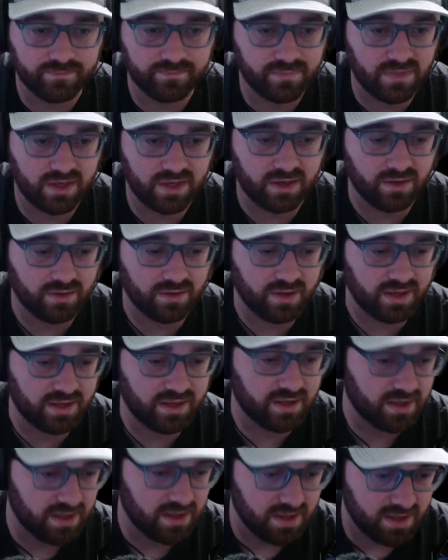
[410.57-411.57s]
like
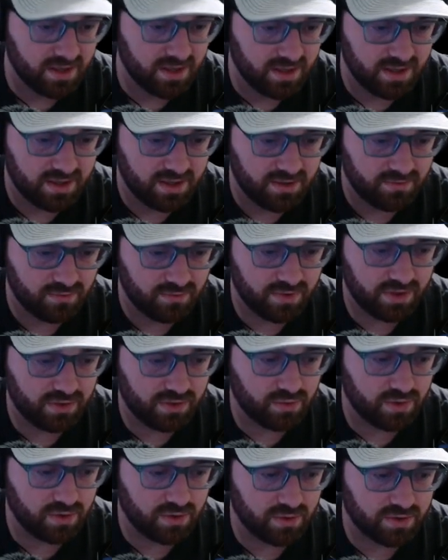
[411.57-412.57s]

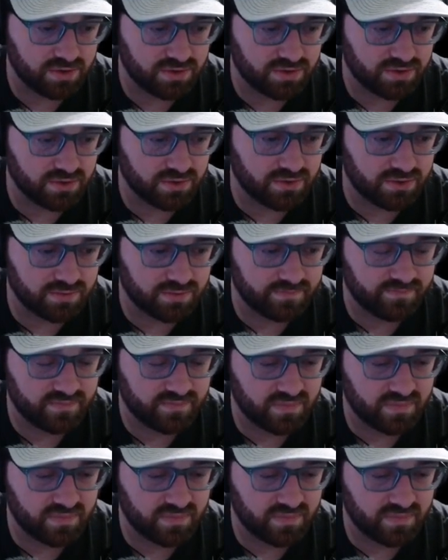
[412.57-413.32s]
recoil control.